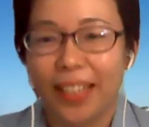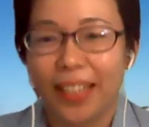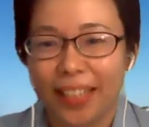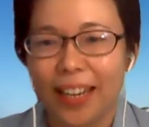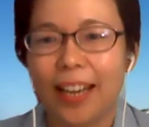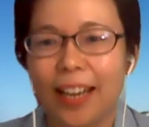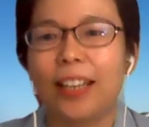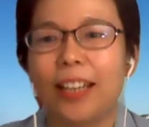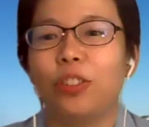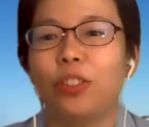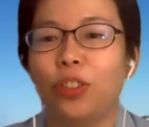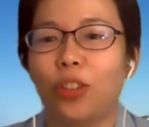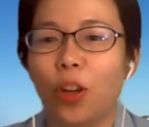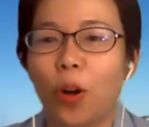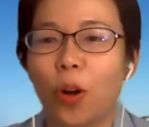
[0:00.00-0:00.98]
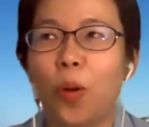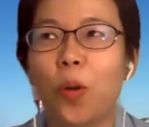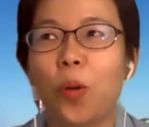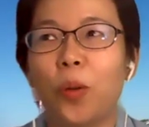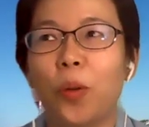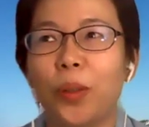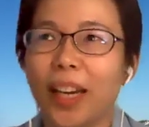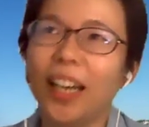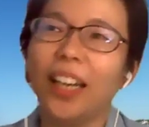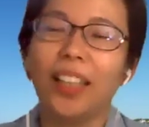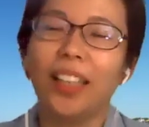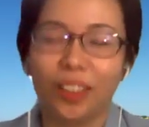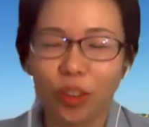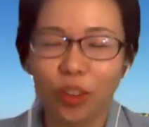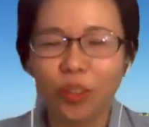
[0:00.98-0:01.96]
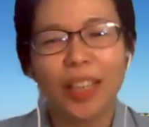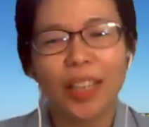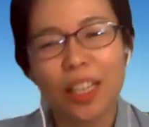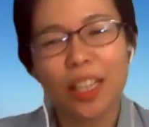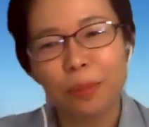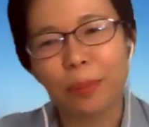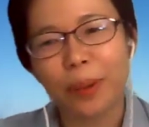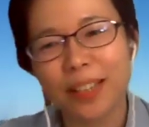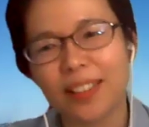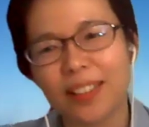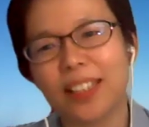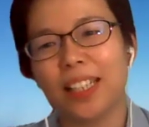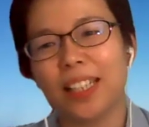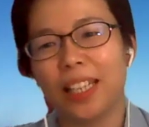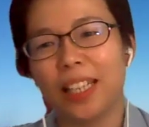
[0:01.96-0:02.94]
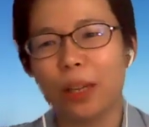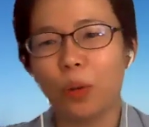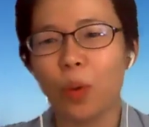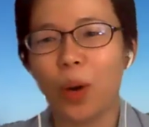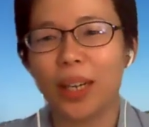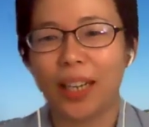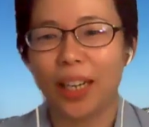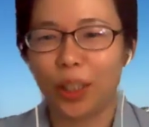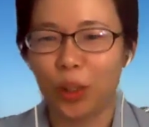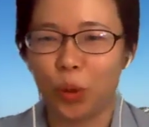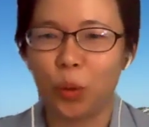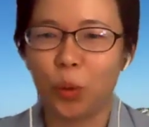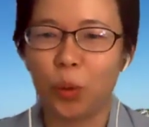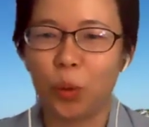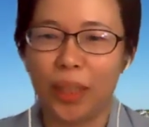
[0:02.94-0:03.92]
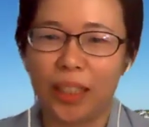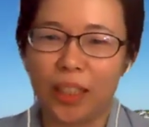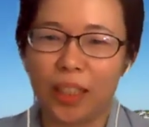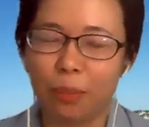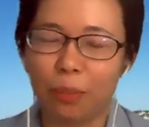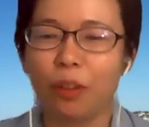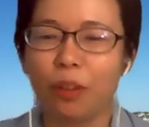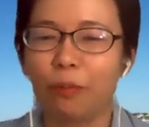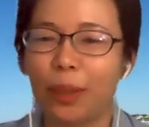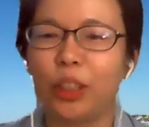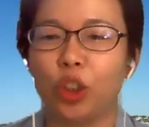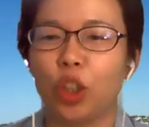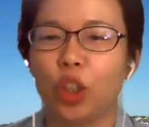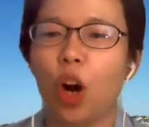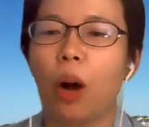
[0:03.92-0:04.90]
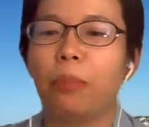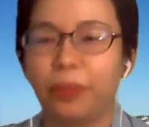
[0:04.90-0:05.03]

Yeah. So that's basically what I do in terms of my job.